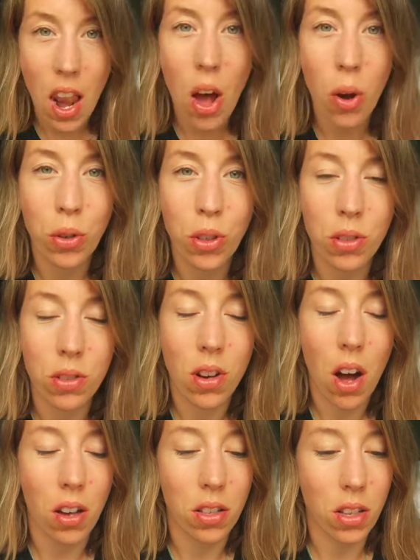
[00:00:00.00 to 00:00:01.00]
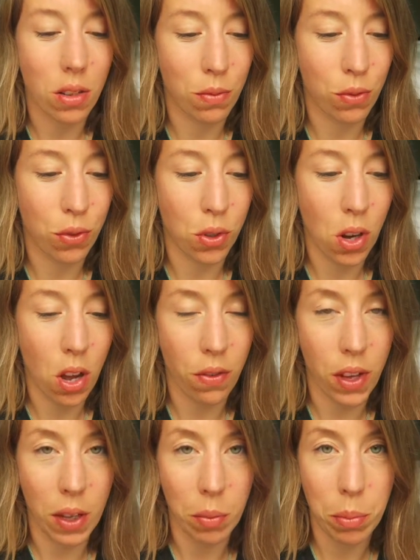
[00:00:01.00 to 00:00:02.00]
Hello, you awesome
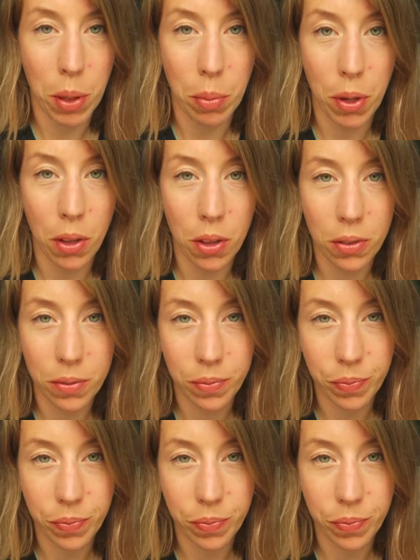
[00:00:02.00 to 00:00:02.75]
fruit-loving people.